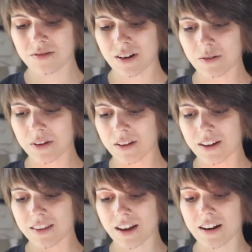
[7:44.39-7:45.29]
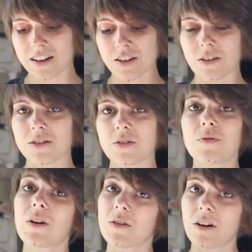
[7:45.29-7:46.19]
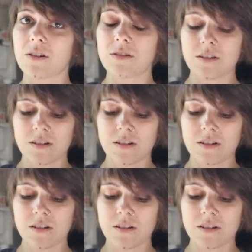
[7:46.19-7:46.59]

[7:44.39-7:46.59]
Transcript: I really like that. It's also Velcro.